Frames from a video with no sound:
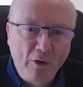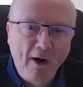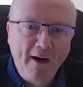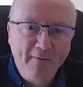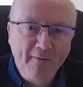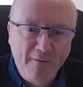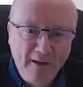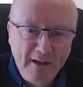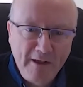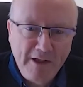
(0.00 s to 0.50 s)

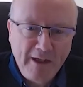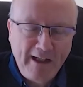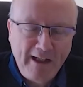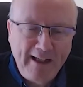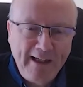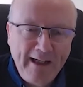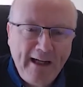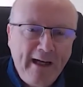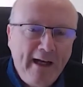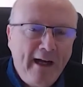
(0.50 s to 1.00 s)
great
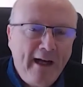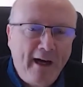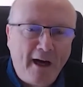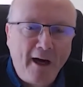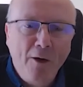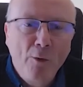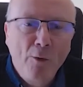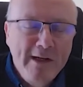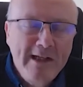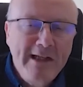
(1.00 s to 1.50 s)
vision.
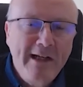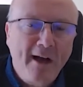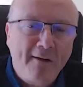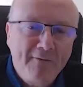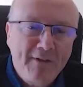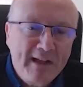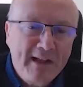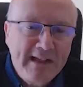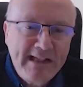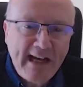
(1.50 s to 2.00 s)
I always
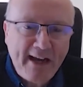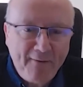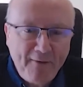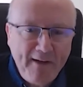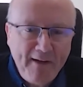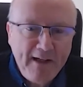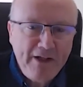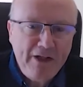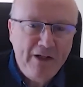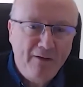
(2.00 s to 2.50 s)
love the
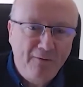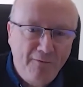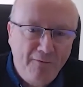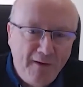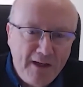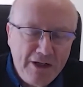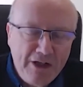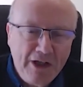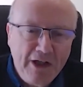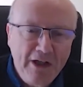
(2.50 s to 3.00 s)
definition of
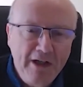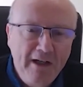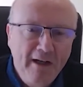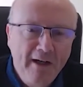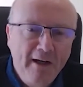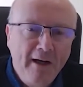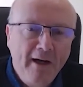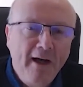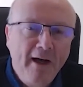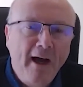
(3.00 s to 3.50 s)
vision,
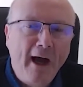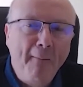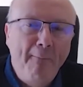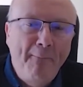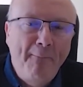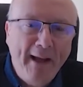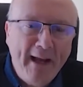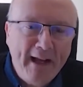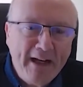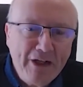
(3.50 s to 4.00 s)
a
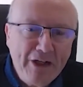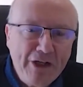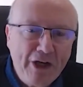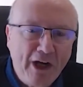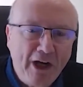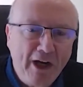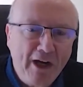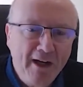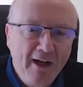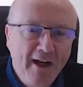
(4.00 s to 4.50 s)

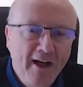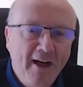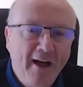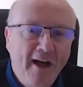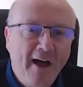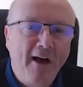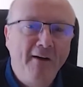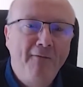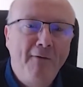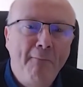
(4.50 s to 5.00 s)
picture
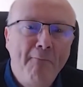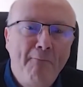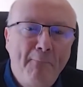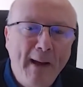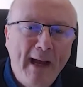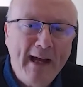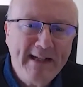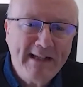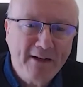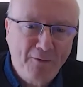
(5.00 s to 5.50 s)
of a
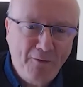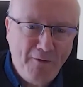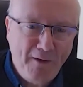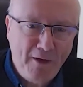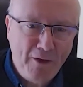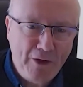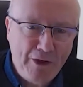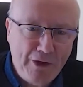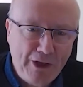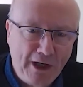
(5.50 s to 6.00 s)
better
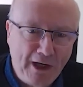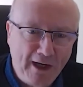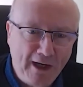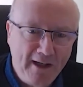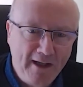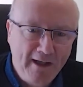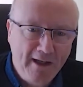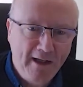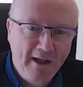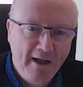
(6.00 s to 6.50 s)

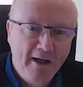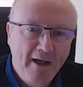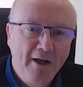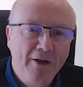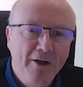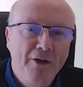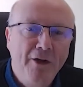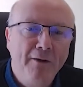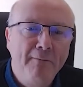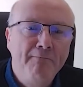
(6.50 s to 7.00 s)
future
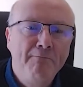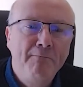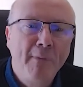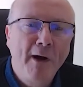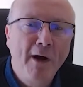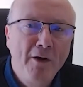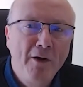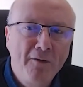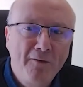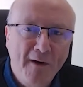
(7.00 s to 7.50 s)
that
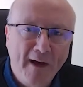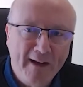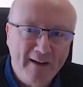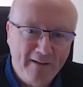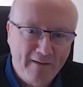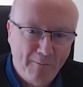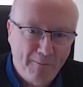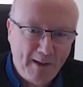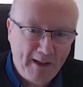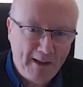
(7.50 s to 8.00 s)

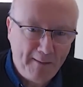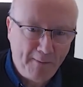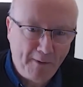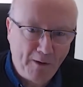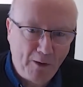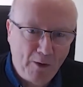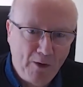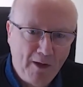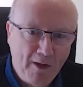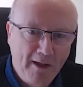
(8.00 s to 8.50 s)
motivates
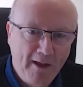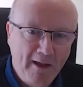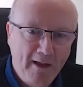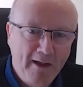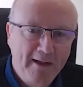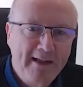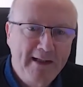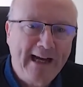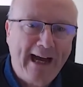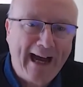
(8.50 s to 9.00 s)
people
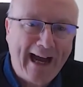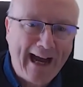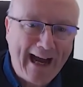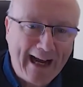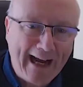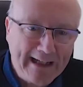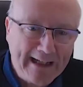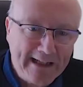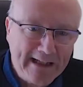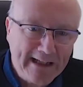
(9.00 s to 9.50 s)
to
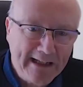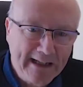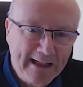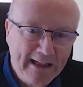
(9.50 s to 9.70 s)
act.